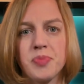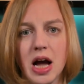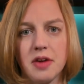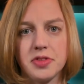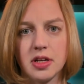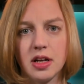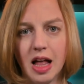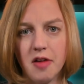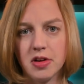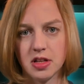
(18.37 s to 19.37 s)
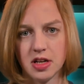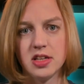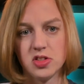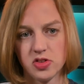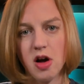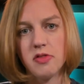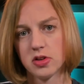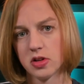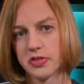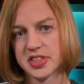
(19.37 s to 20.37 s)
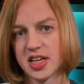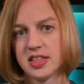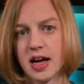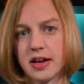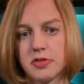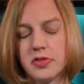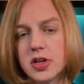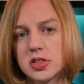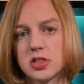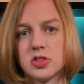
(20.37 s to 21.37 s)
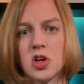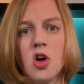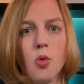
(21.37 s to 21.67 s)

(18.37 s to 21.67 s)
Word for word: after declaring that his novel, The Satanic Verses,